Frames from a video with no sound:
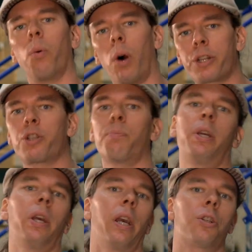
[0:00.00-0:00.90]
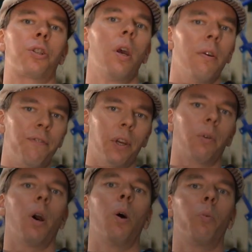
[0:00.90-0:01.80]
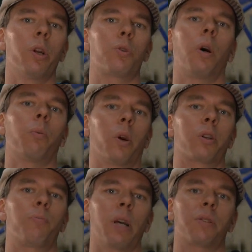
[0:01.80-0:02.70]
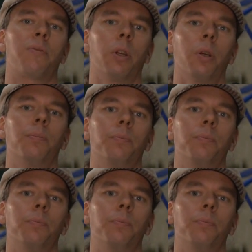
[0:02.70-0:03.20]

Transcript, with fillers: watch your pH, figure out which one works best for you.